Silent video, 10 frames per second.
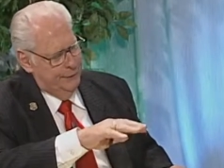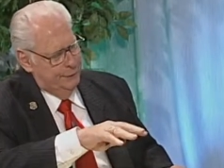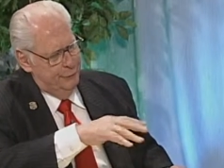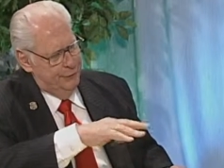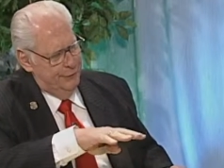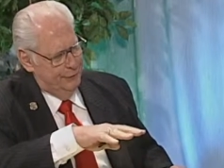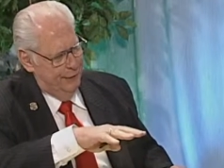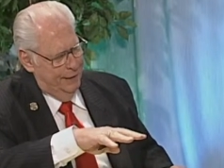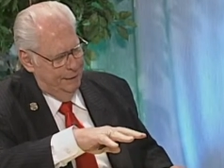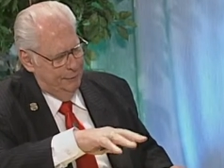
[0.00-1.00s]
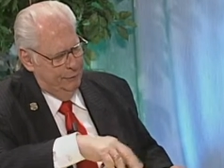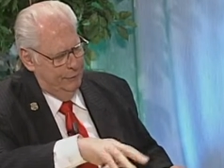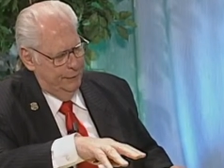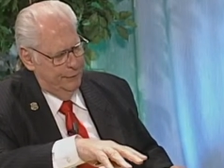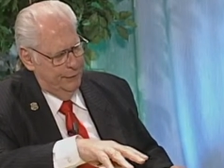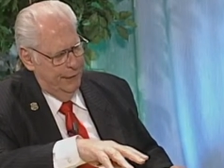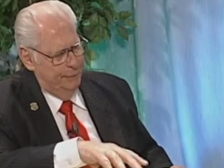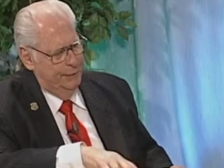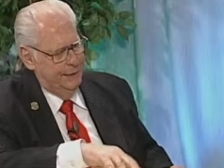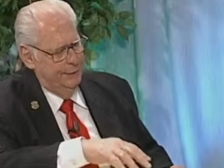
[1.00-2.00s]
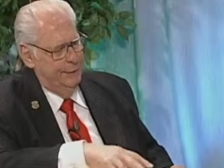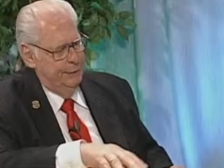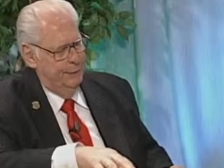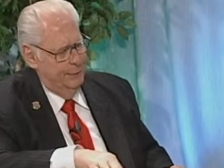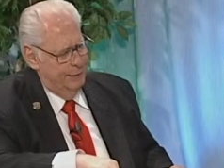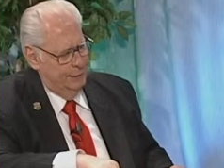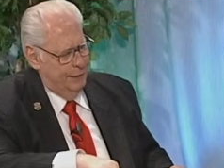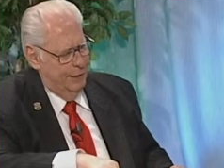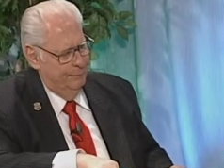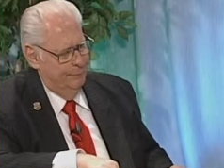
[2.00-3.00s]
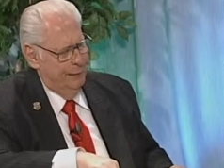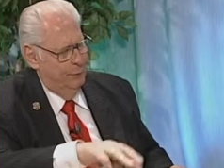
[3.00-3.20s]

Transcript: Not just get a job, they won't get a job, but if they do get a job,